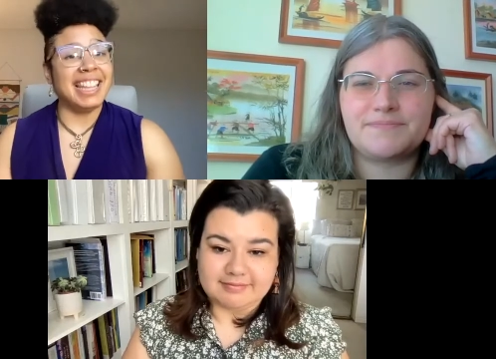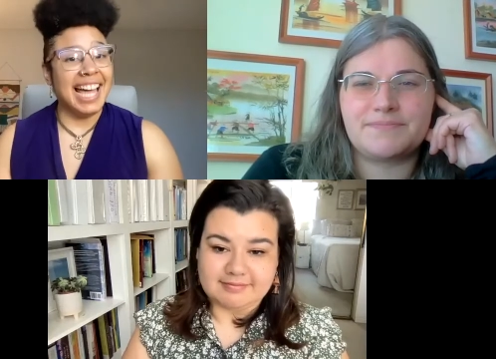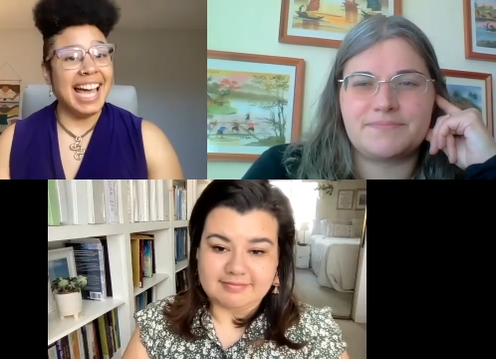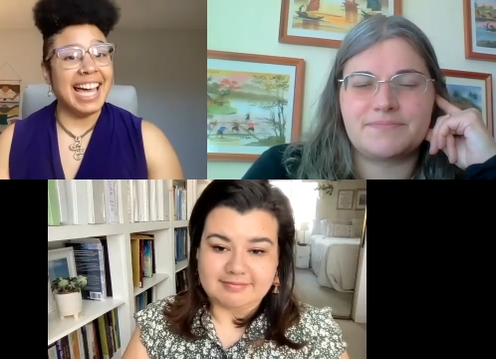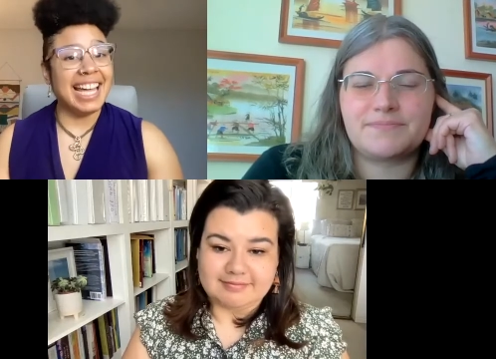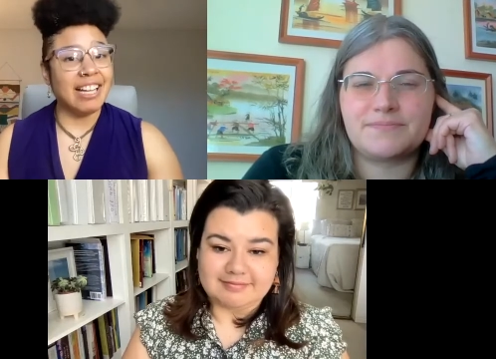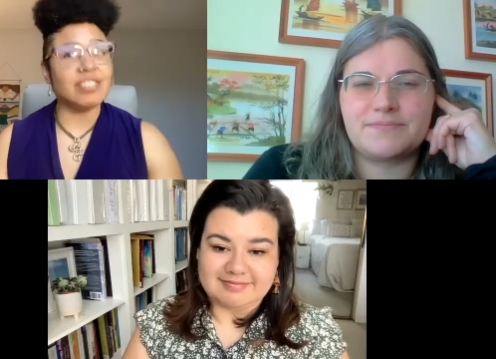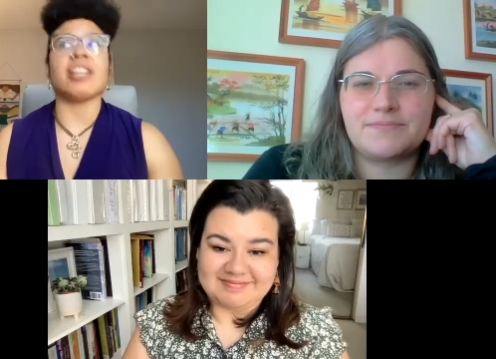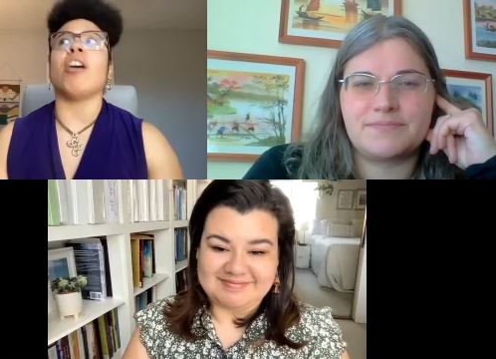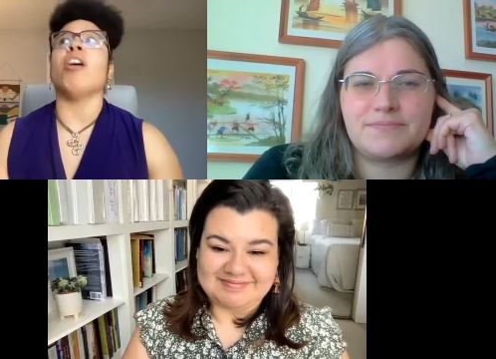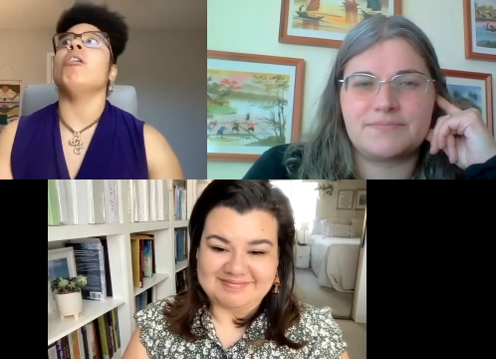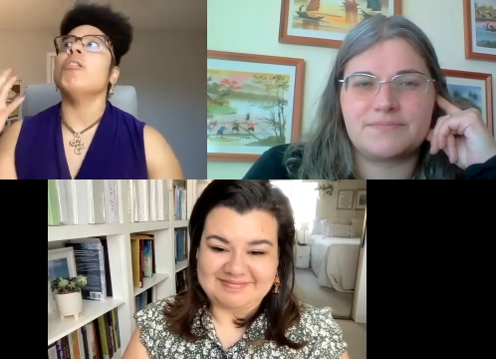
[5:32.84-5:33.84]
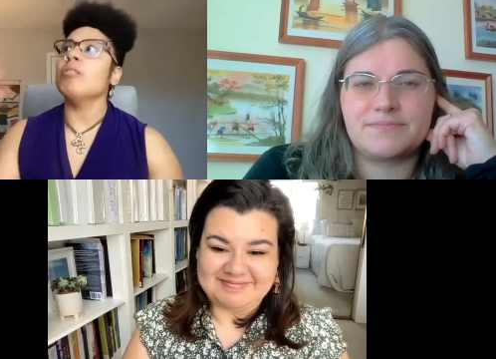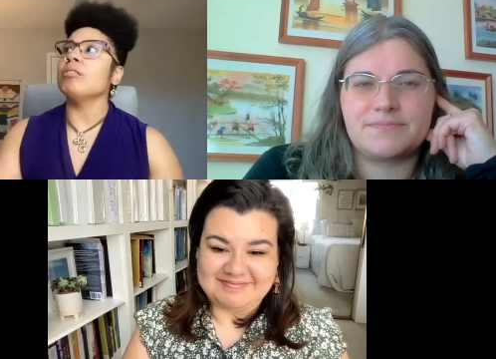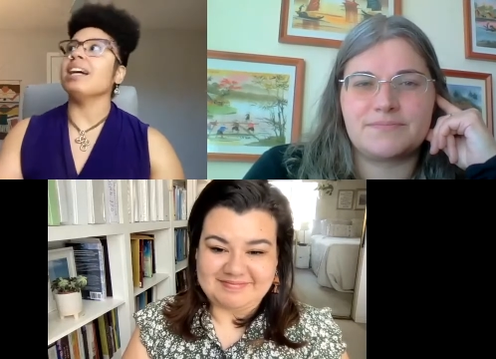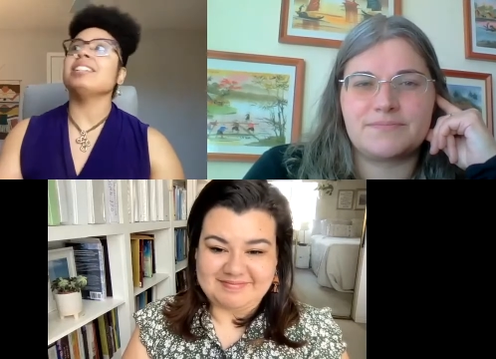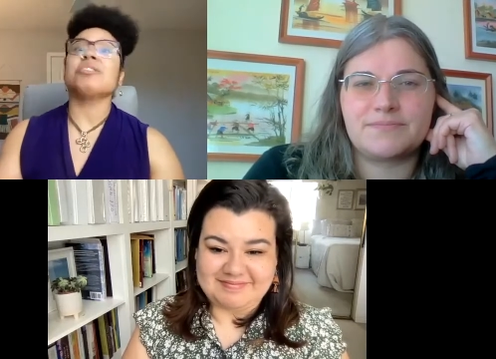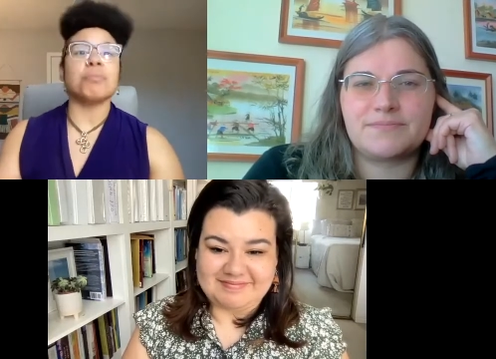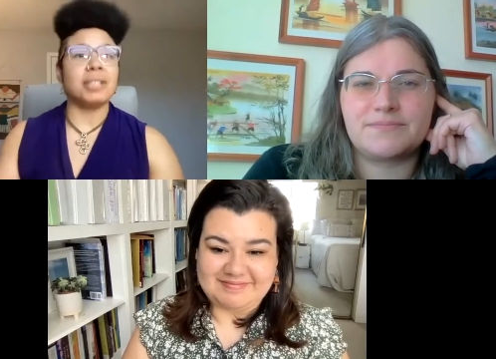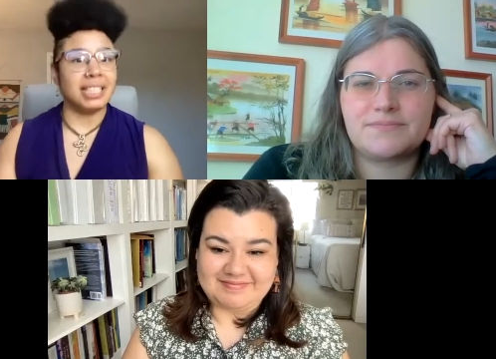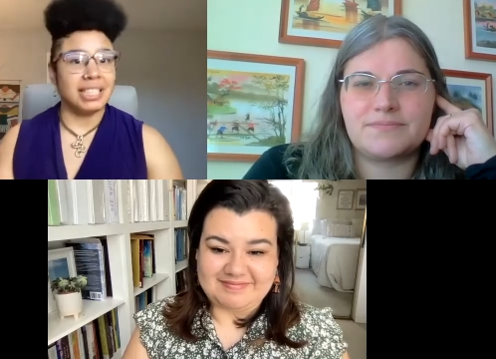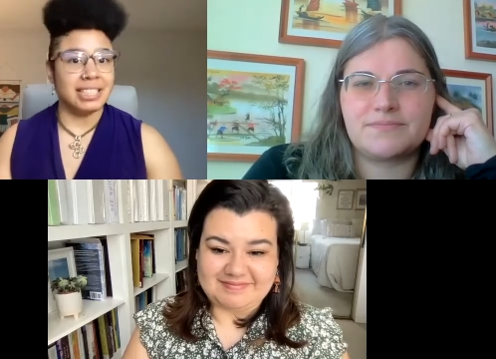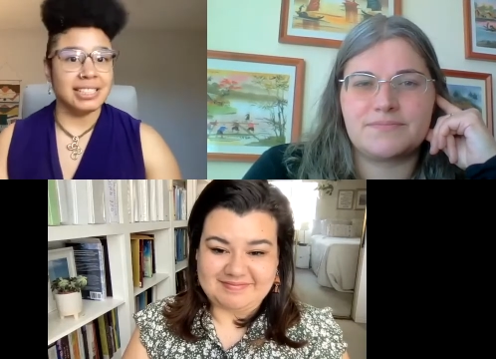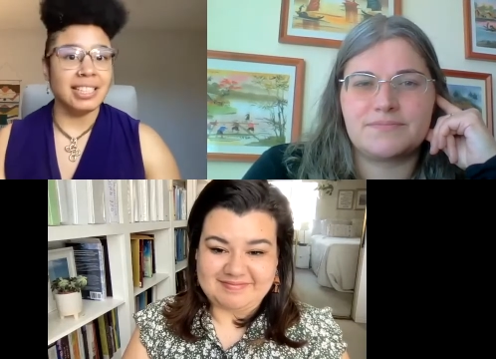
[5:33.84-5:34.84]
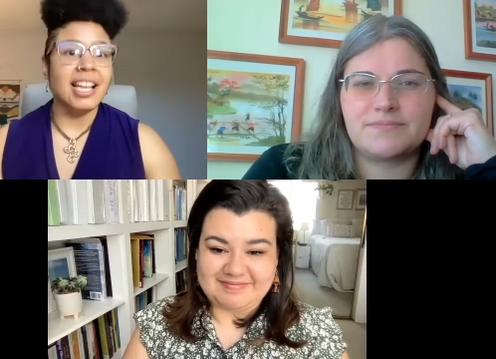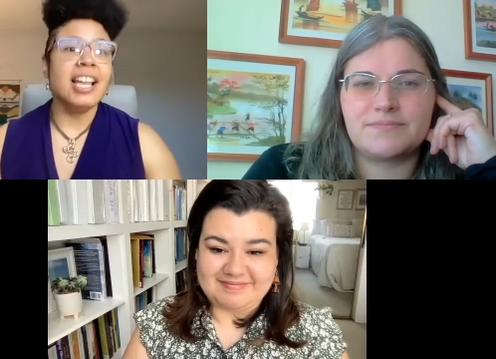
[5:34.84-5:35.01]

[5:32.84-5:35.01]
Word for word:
Speaker 1: that i was like oh that's what it is